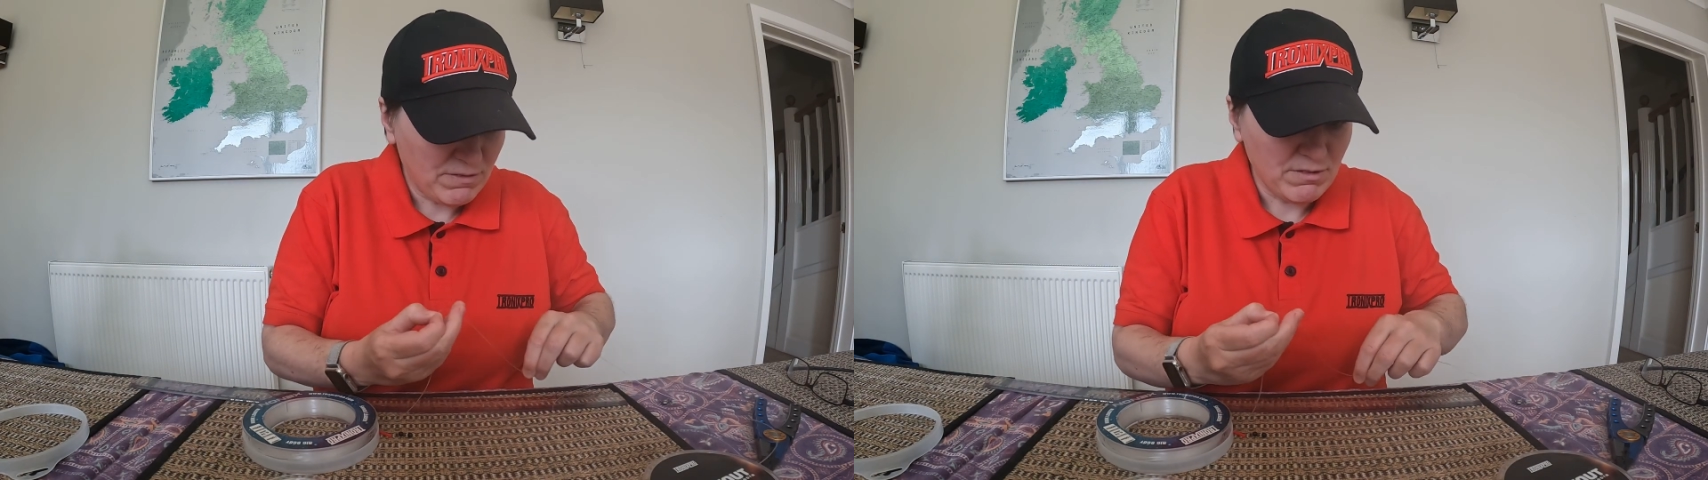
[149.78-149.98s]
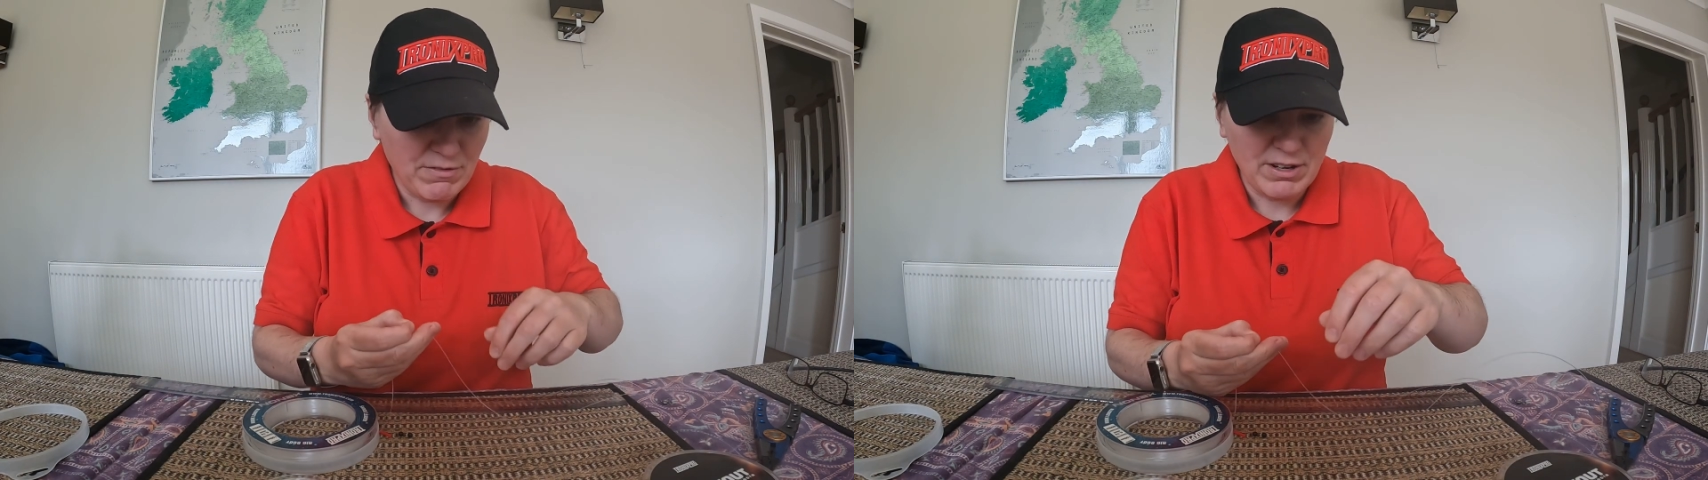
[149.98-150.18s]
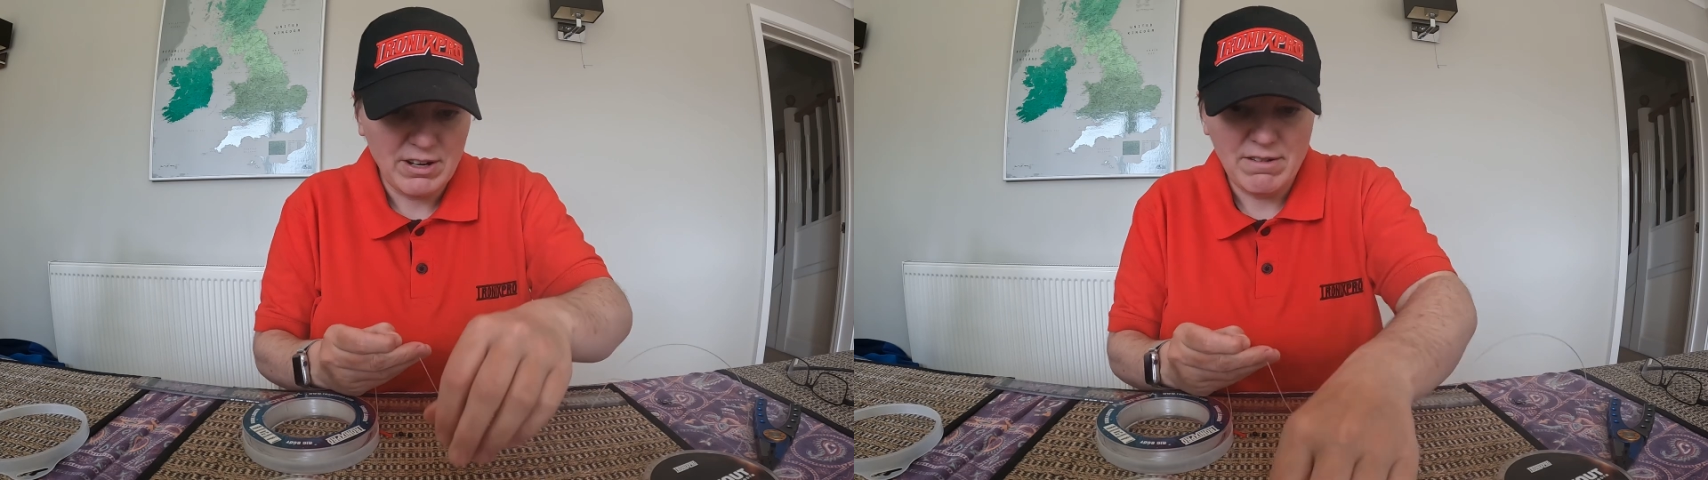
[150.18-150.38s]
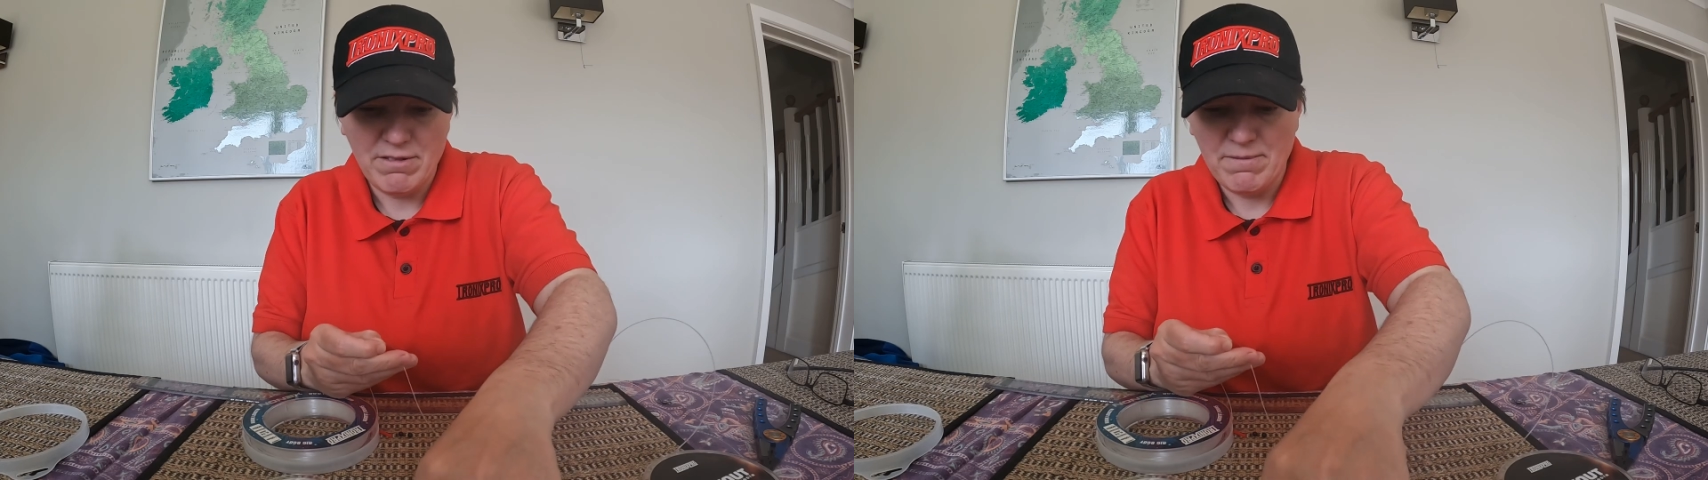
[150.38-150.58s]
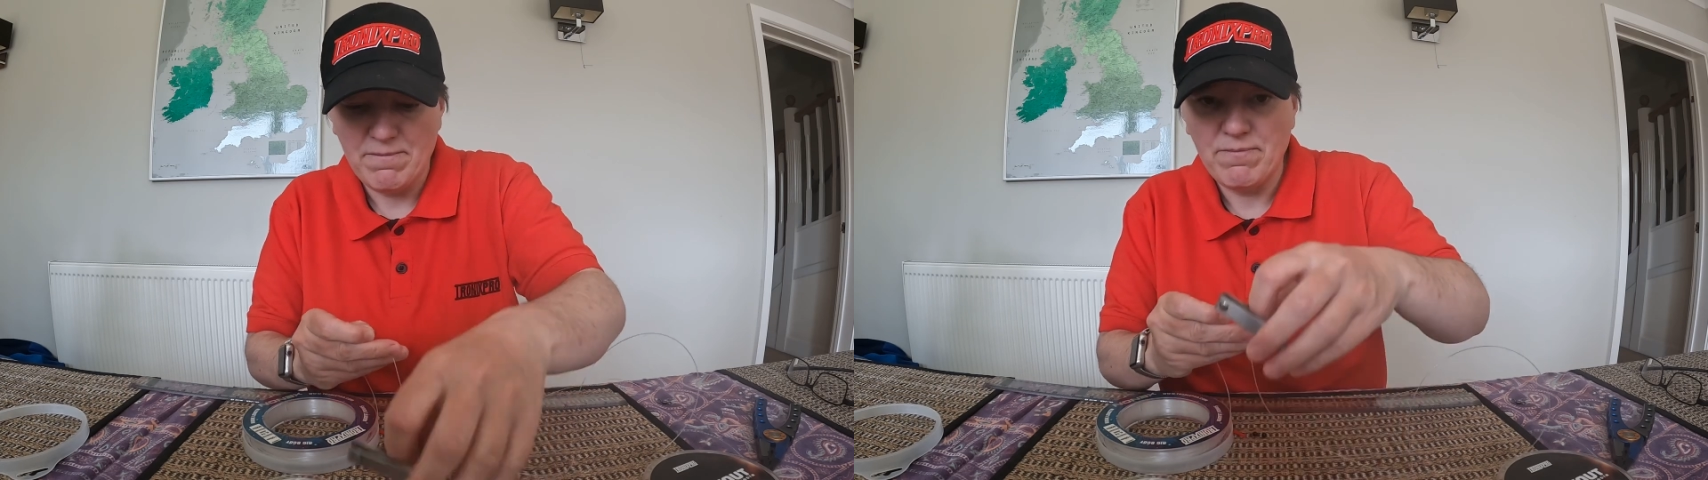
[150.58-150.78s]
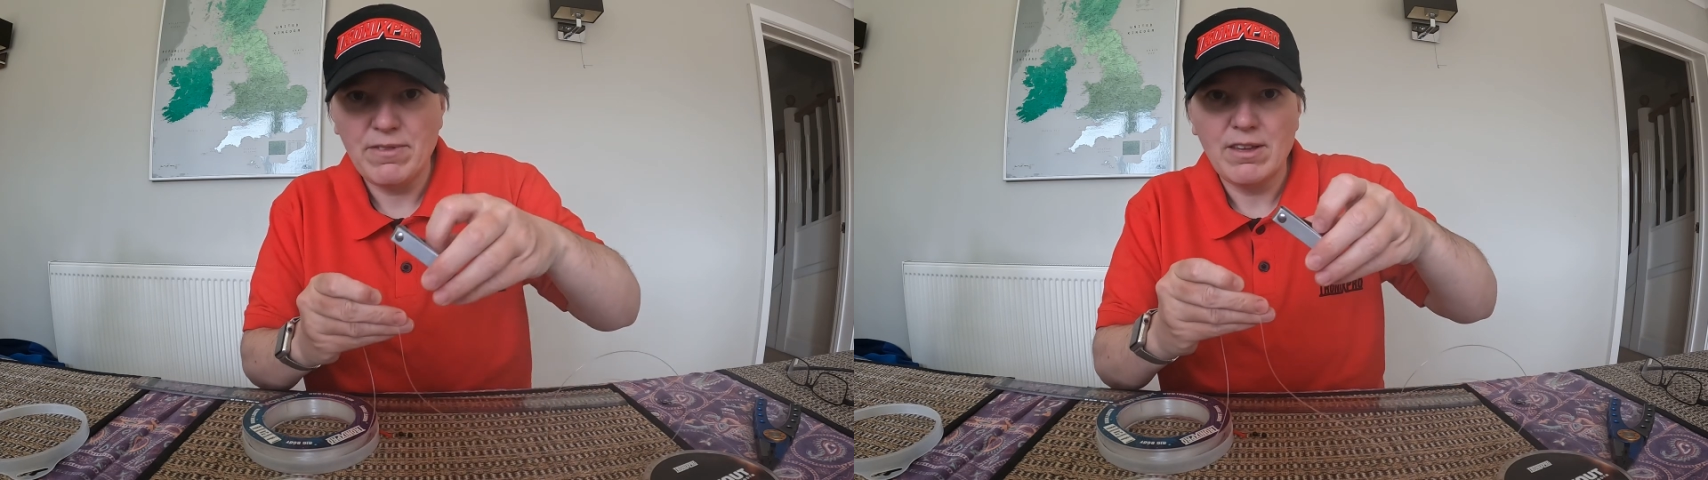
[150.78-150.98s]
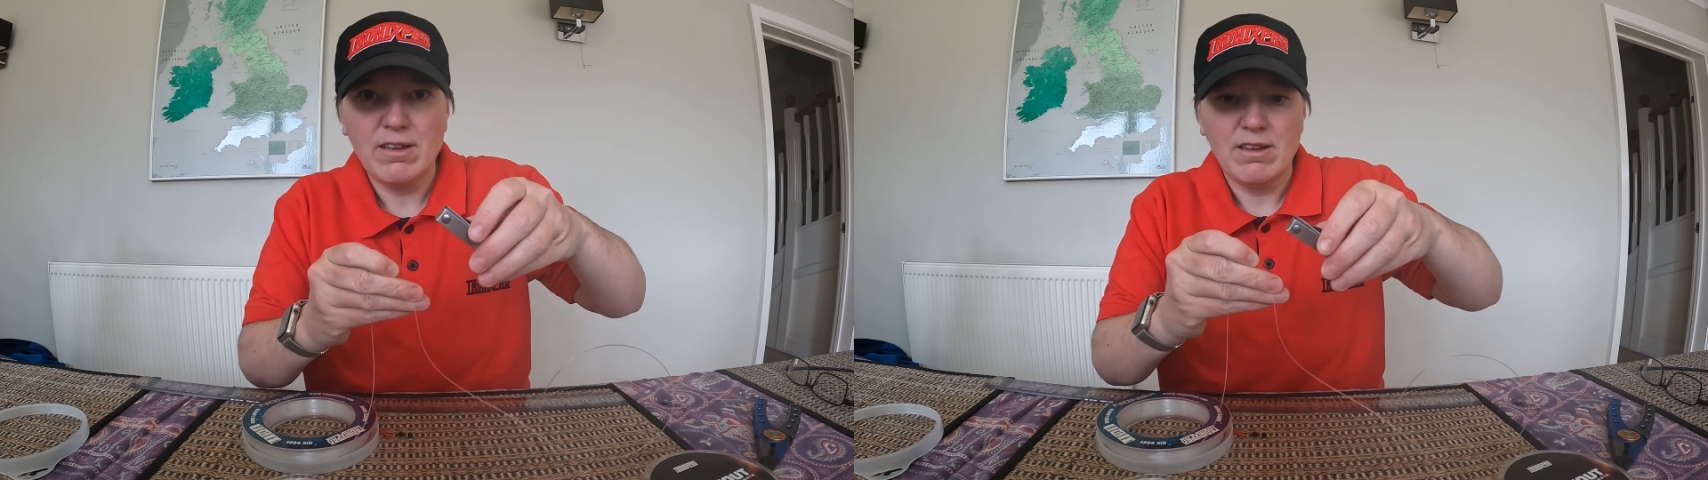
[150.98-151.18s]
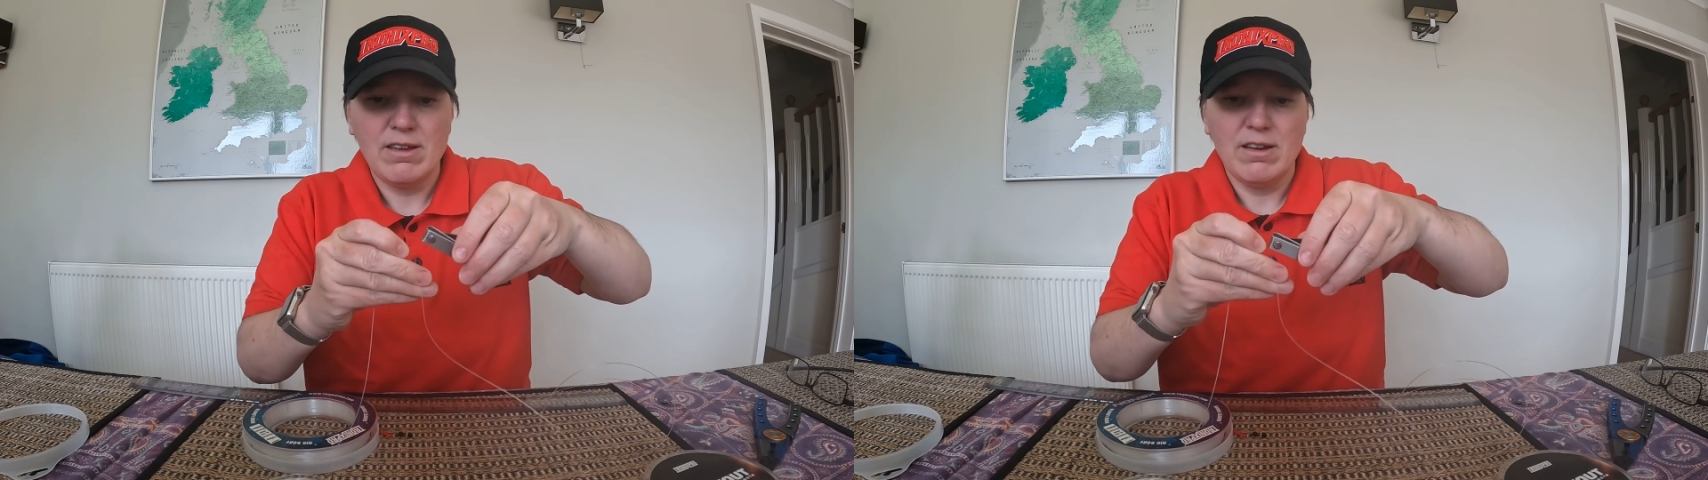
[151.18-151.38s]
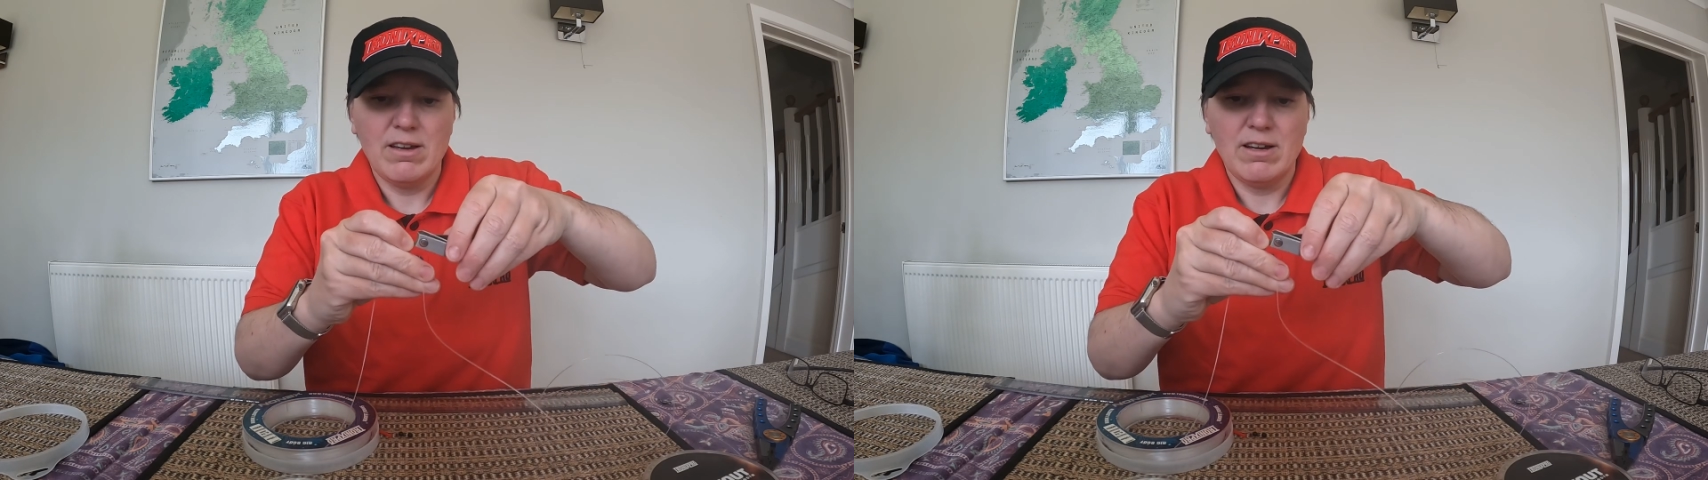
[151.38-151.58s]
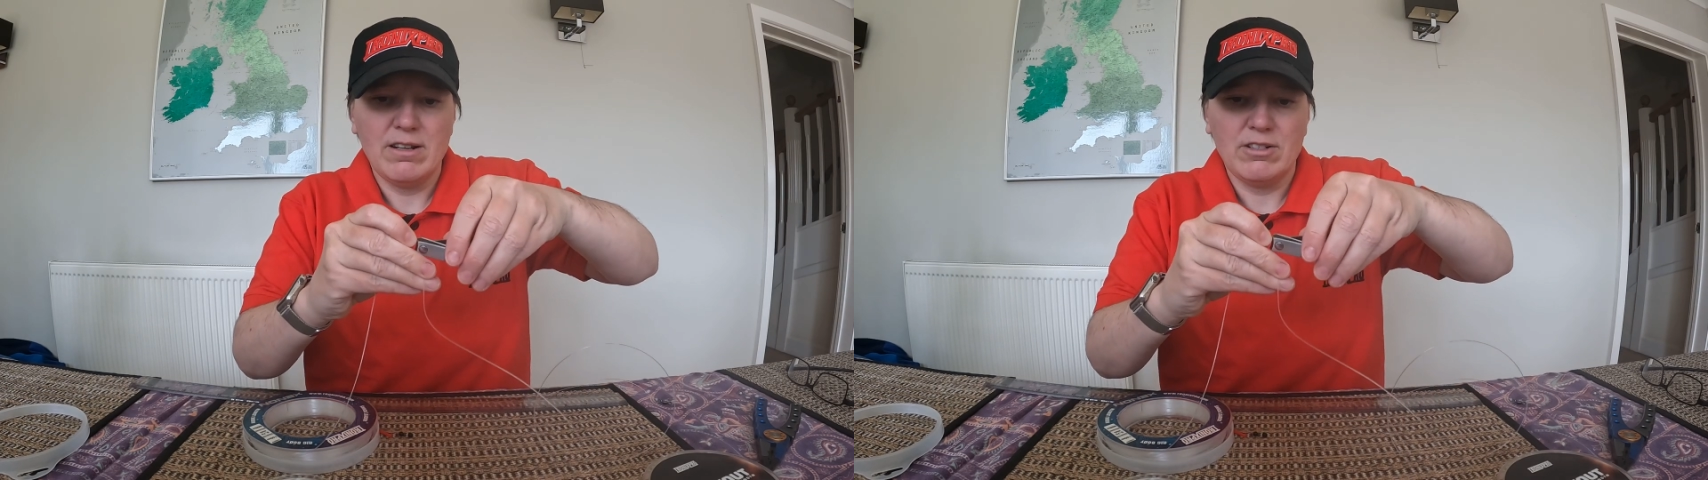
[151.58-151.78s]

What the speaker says: foot 5, and